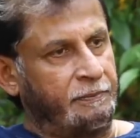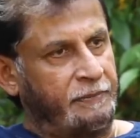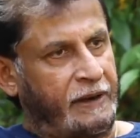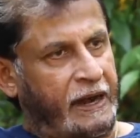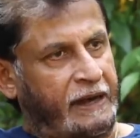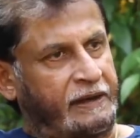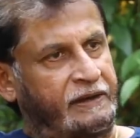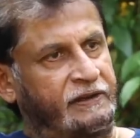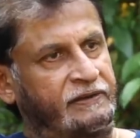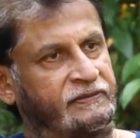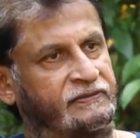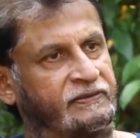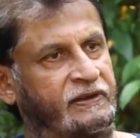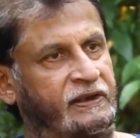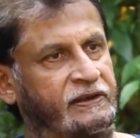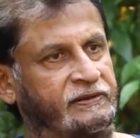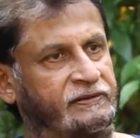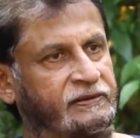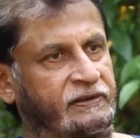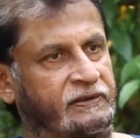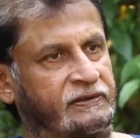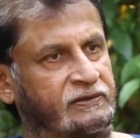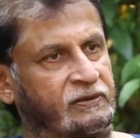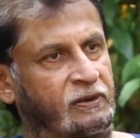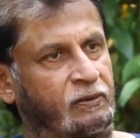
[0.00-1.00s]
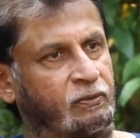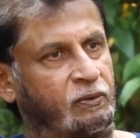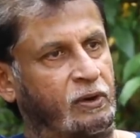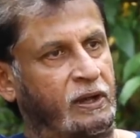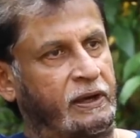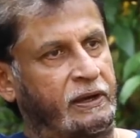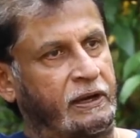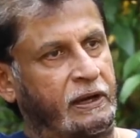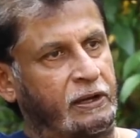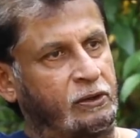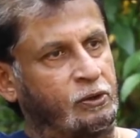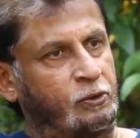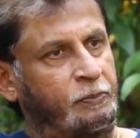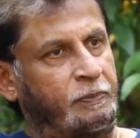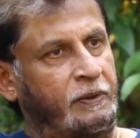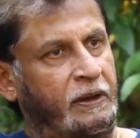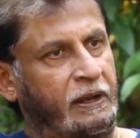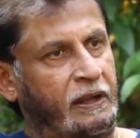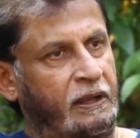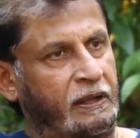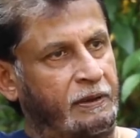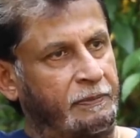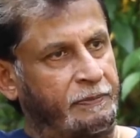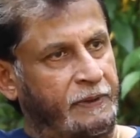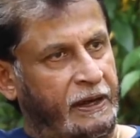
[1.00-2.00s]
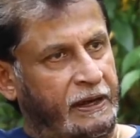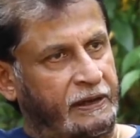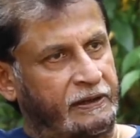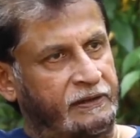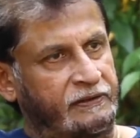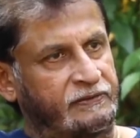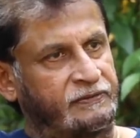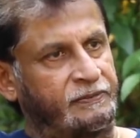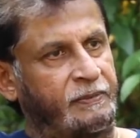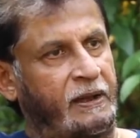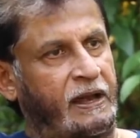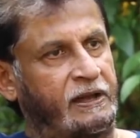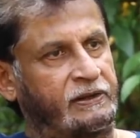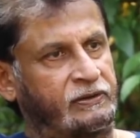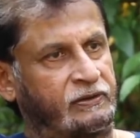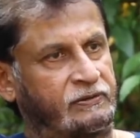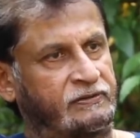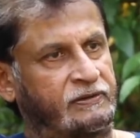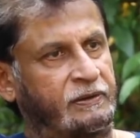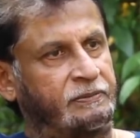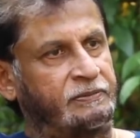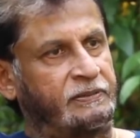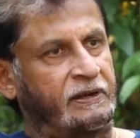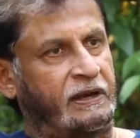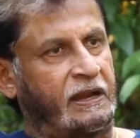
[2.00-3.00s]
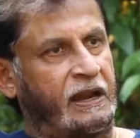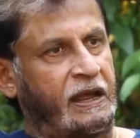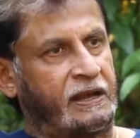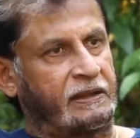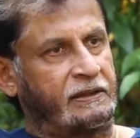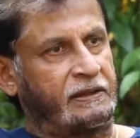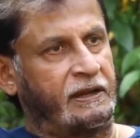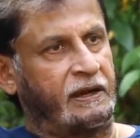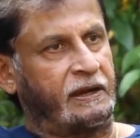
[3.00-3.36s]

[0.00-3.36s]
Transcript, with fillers: practice session or would I get to play a practice match or something like